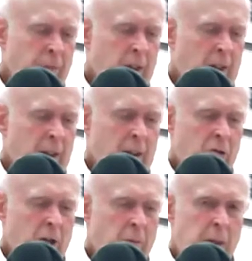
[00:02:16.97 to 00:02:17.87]
They got
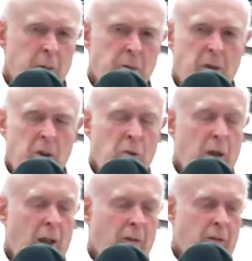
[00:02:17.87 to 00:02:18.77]
great people. You
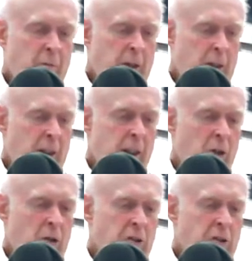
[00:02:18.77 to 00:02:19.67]
will love them. My honey
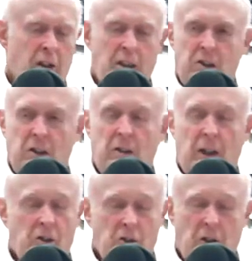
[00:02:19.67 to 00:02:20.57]
goes there and she
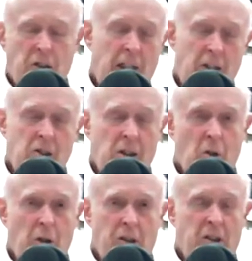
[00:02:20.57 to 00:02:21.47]
enjoys actually
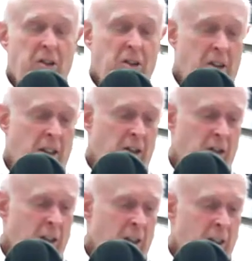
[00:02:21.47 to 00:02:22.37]
going to see the
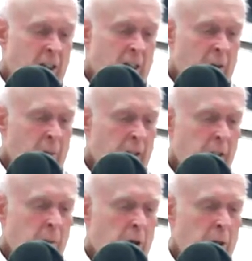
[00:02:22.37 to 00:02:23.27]
dentist. Make
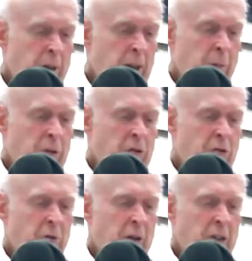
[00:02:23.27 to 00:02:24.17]
an appointment. Number is
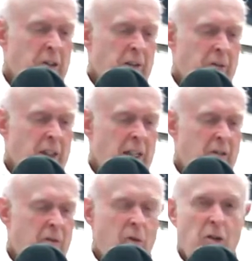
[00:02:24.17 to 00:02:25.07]

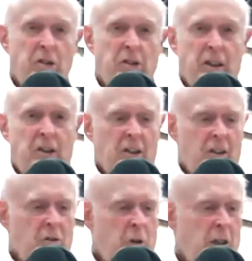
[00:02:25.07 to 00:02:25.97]

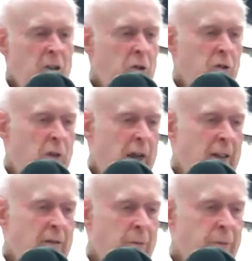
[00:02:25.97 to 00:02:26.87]
317-846-6125.